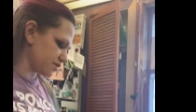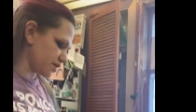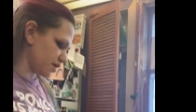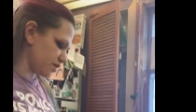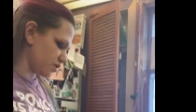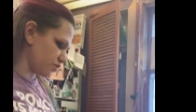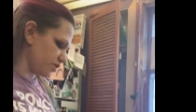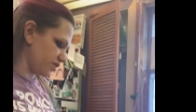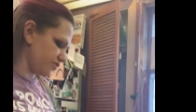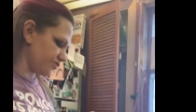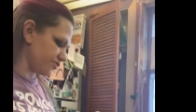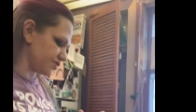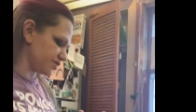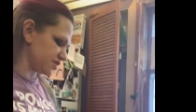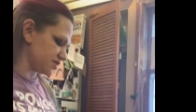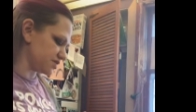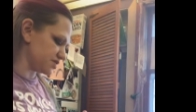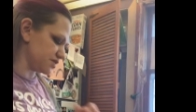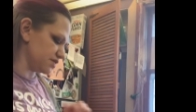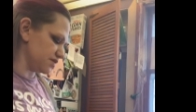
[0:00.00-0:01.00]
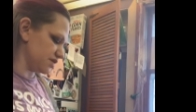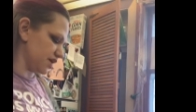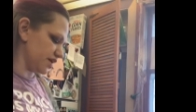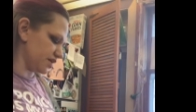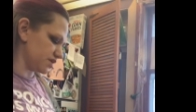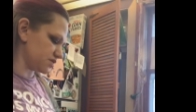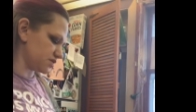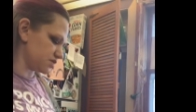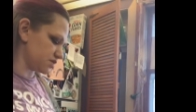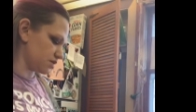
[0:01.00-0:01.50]
Gotta wait for this
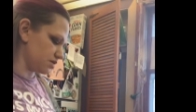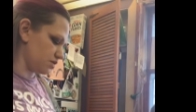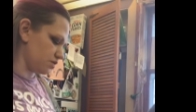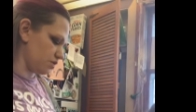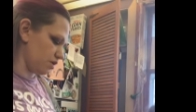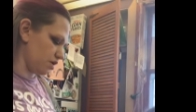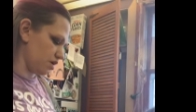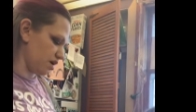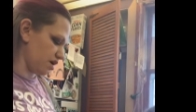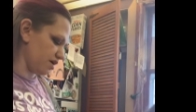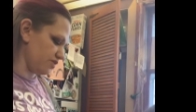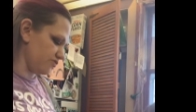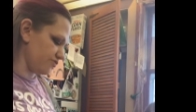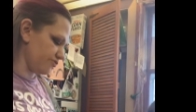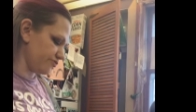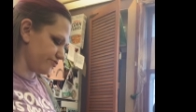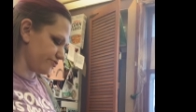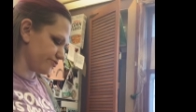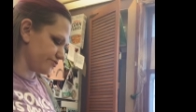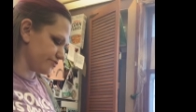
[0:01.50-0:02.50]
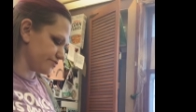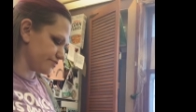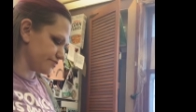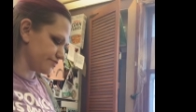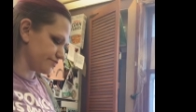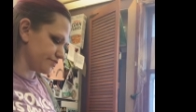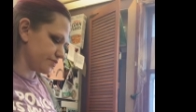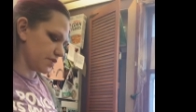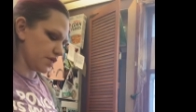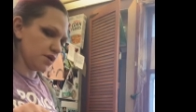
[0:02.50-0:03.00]
light to go off.
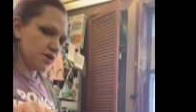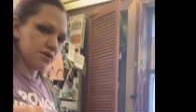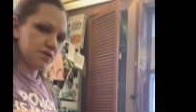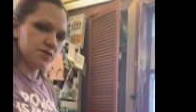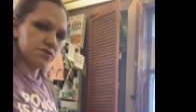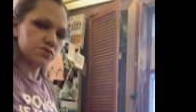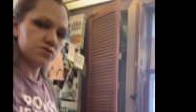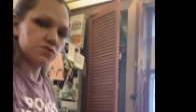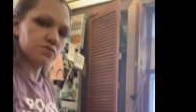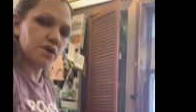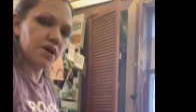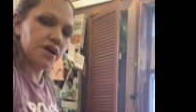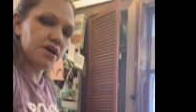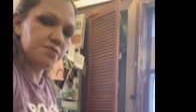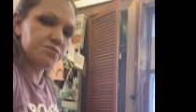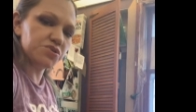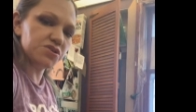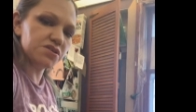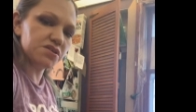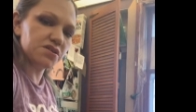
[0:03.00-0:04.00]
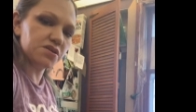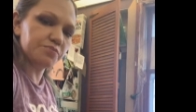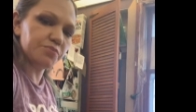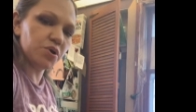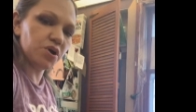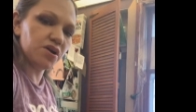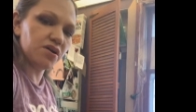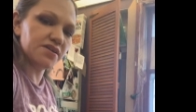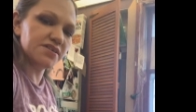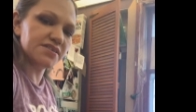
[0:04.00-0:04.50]
So I'm just gonna
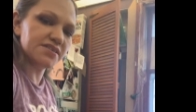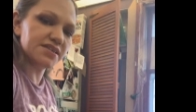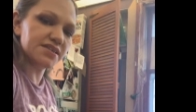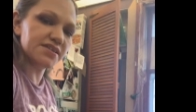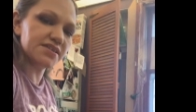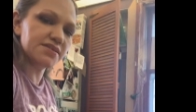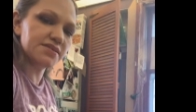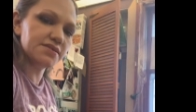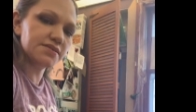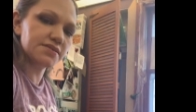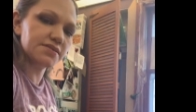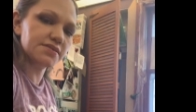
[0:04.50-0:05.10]
pause this.